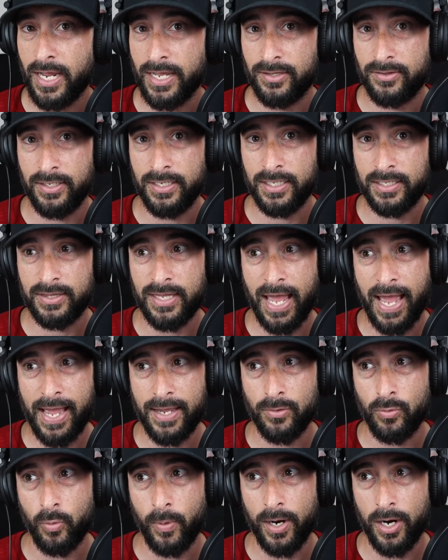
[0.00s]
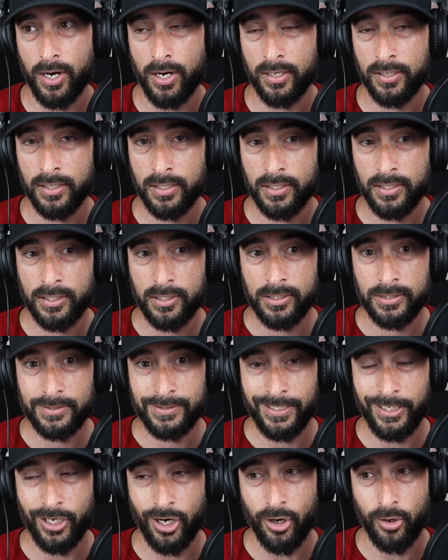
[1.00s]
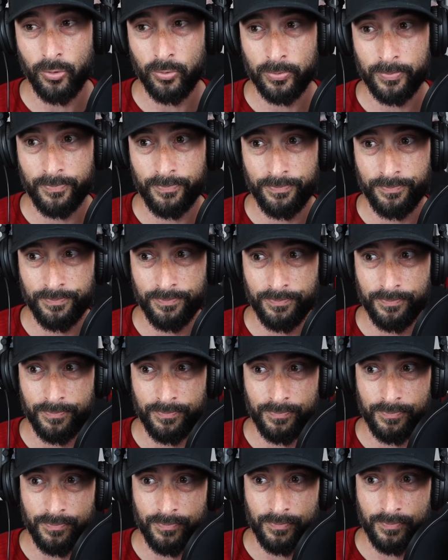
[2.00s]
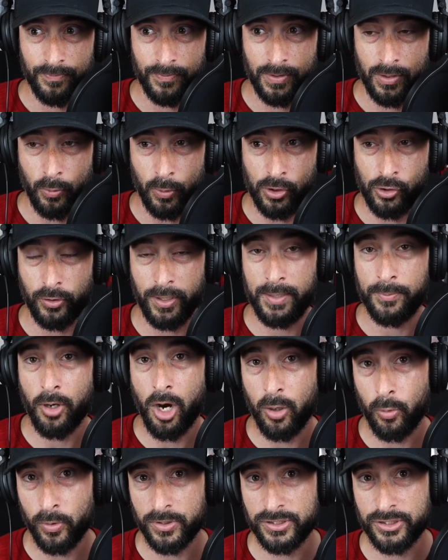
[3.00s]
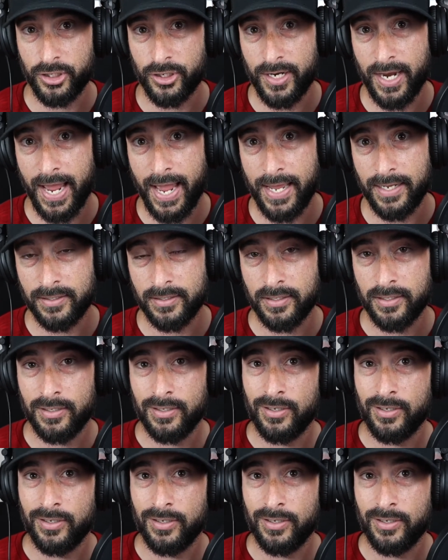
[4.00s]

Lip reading: I think that where, what Kareem Hunt was good at,